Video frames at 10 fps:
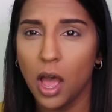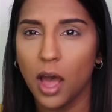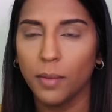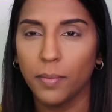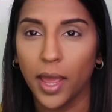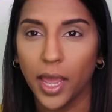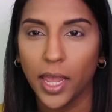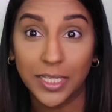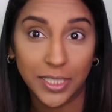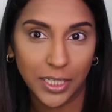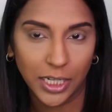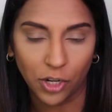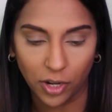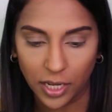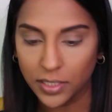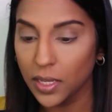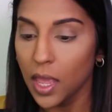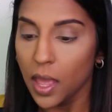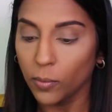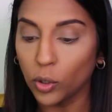on my conceal areas.
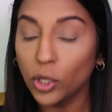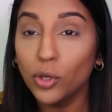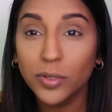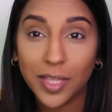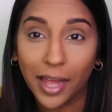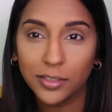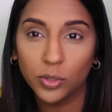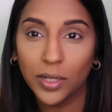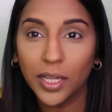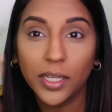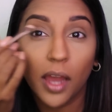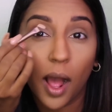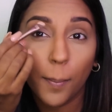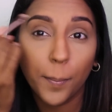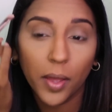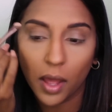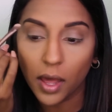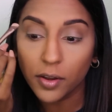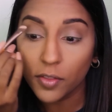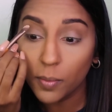I'm going to use that to clean up
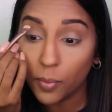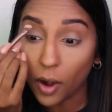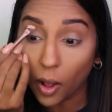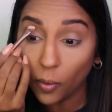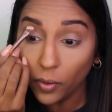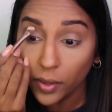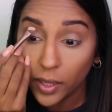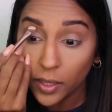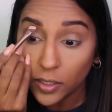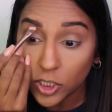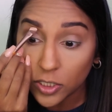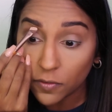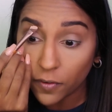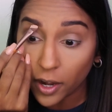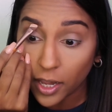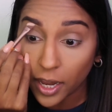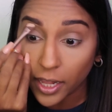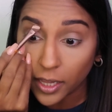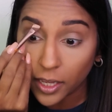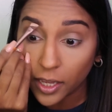under the brow, just very
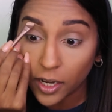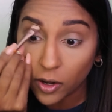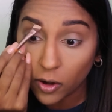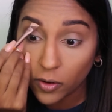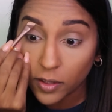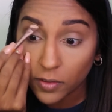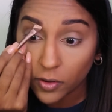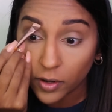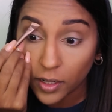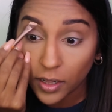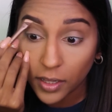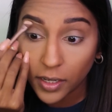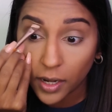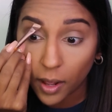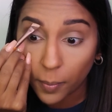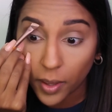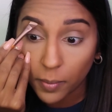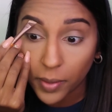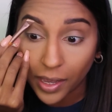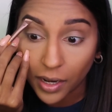lightly. Not only is it going to clean it up
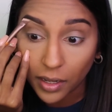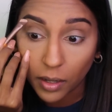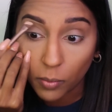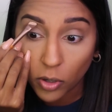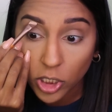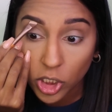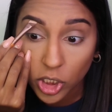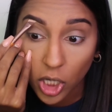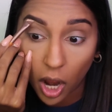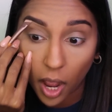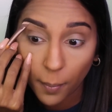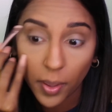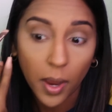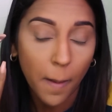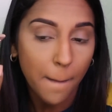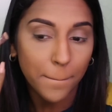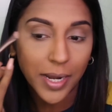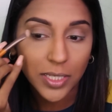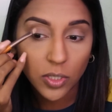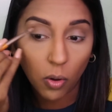and make it a little more sharp,
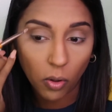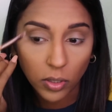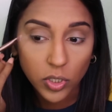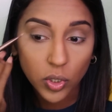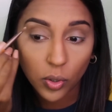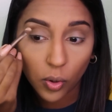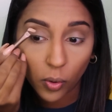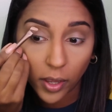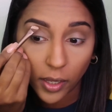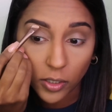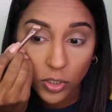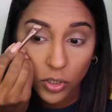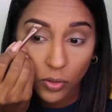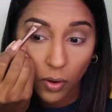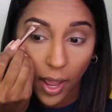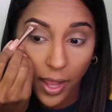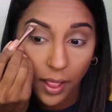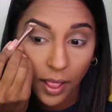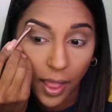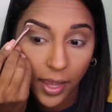but it's also going to
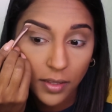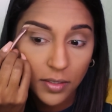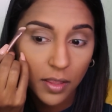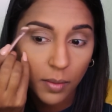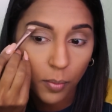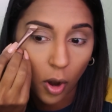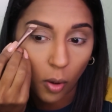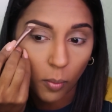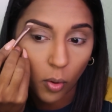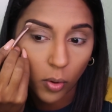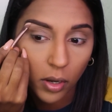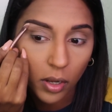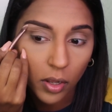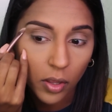highlight the brow bone,